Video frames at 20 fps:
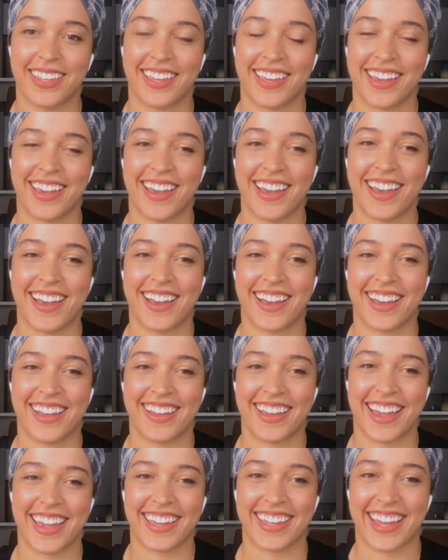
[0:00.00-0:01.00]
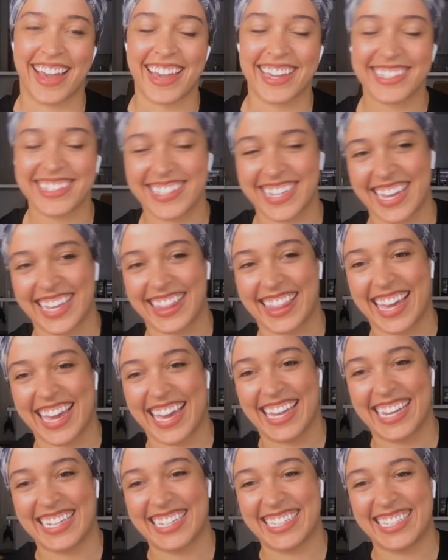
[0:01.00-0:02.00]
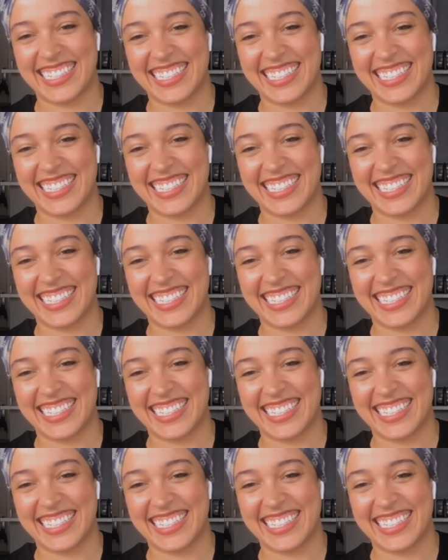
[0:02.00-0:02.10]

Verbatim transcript: yeah, I, I can take that.